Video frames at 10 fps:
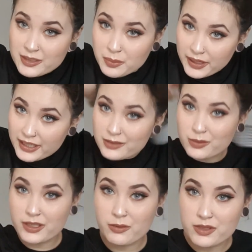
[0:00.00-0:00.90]
to buy it
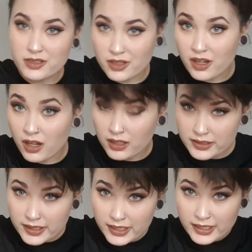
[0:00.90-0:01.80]
when I was on a
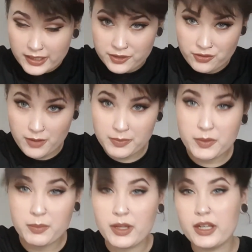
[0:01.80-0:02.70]
holiday and I
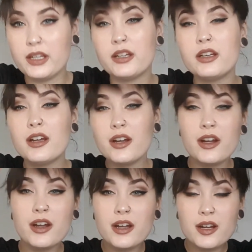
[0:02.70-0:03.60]
dropped my
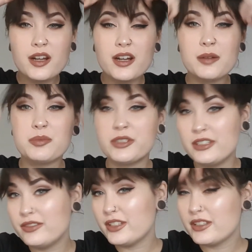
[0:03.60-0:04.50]

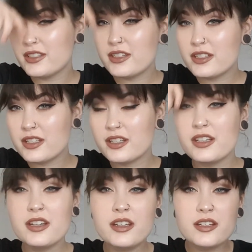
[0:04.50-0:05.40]
previous
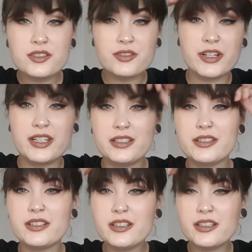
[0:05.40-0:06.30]

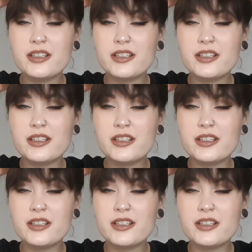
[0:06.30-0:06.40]
straightener.